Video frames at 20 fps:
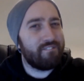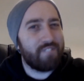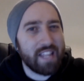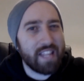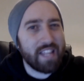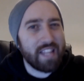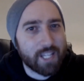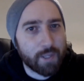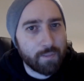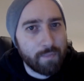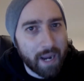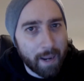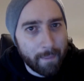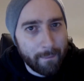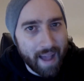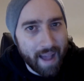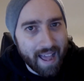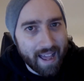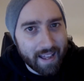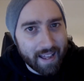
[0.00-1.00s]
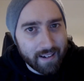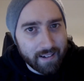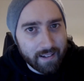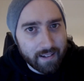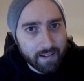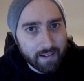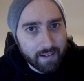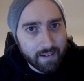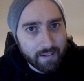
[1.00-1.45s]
Vince McMahon